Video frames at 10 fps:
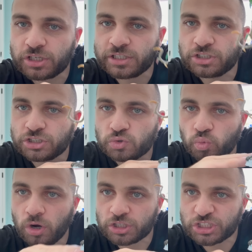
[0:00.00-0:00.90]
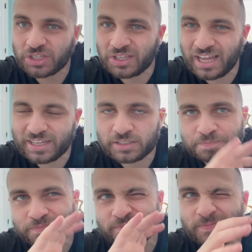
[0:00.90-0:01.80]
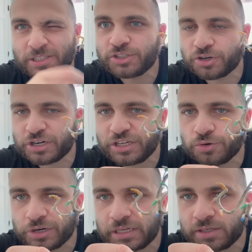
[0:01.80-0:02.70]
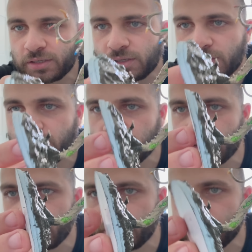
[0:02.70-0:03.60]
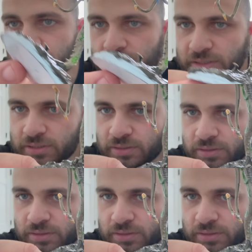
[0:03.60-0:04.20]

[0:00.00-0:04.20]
and just wash it a dirty green. But